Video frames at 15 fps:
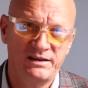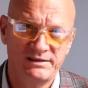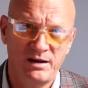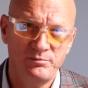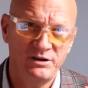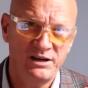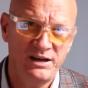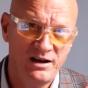
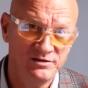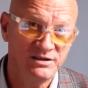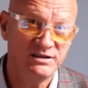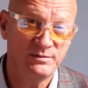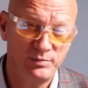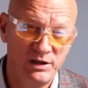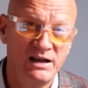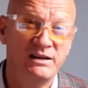Somebody
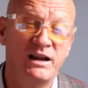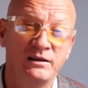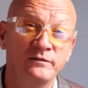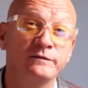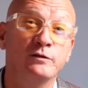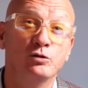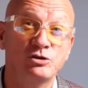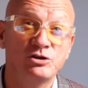else's blood,
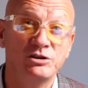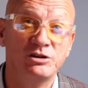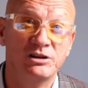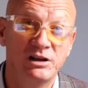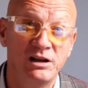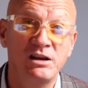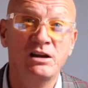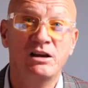
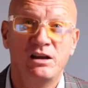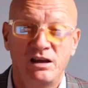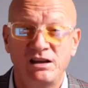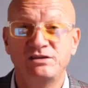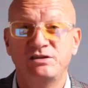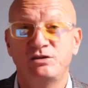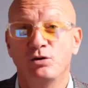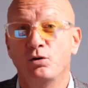unfortunately,
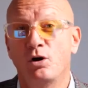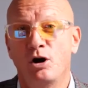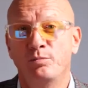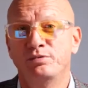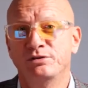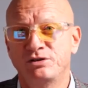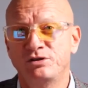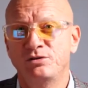is your
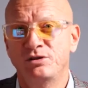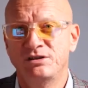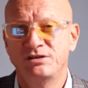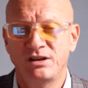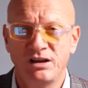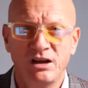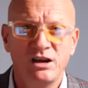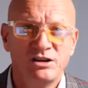
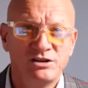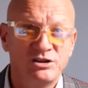opportunity.